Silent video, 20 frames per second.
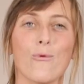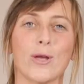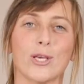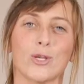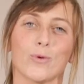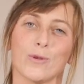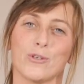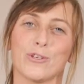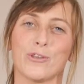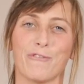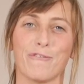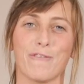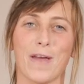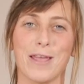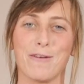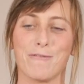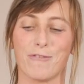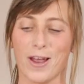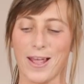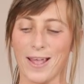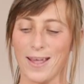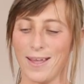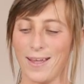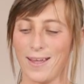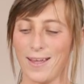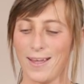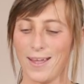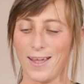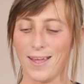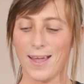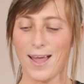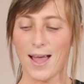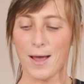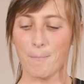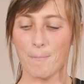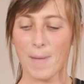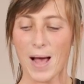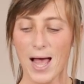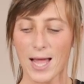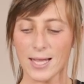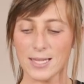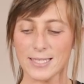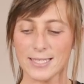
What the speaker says: which one's your favourite. Mine